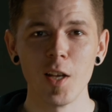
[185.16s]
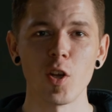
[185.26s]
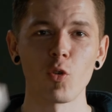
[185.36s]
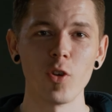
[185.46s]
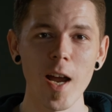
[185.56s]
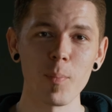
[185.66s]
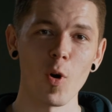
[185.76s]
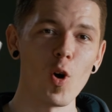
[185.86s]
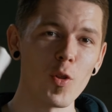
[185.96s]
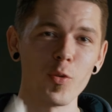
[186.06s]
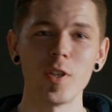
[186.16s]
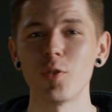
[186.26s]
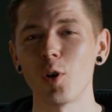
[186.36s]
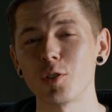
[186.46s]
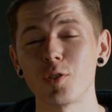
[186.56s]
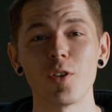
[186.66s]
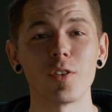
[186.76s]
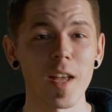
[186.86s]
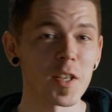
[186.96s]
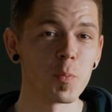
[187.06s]
Now grab all 3 rolls to
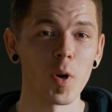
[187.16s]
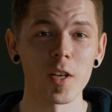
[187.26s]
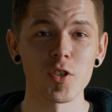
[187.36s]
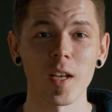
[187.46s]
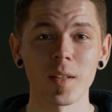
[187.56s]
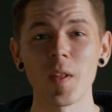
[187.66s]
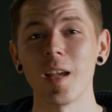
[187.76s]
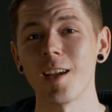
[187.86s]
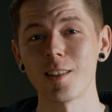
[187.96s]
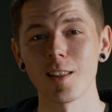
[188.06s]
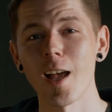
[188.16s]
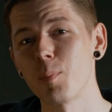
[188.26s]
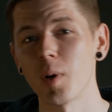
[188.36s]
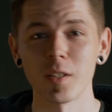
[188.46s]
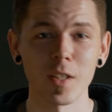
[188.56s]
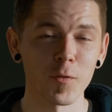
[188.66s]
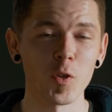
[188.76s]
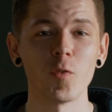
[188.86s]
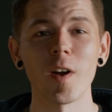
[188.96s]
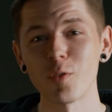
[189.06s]
your next project, hit the like button if
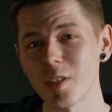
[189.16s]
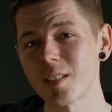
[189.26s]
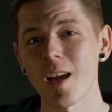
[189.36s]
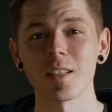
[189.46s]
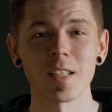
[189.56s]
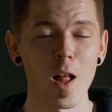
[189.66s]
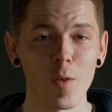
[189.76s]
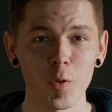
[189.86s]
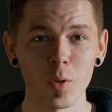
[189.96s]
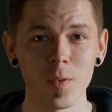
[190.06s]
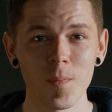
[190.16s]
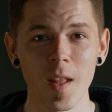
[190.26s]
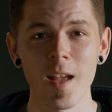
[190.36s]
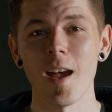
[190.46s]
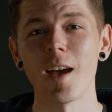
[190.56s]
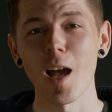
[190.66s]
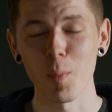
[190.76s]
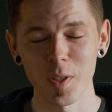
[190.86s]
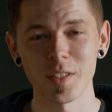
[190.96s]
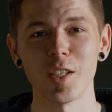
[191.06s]
you found these hacks helpful, and
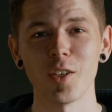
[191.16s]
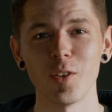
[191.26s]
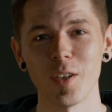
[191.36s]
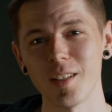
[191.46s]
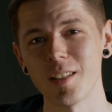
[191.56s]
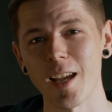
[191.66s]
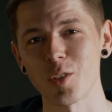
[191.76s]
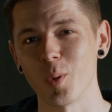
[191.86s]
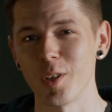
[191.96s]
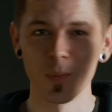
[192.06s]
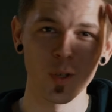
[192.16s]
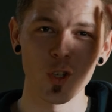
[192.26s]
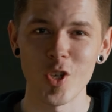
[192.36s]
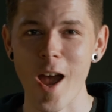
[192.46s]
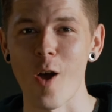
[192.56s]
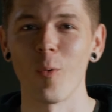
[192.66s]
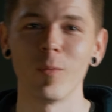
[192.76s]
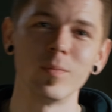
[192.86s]
I'll be seeing you in the next one. Ciao!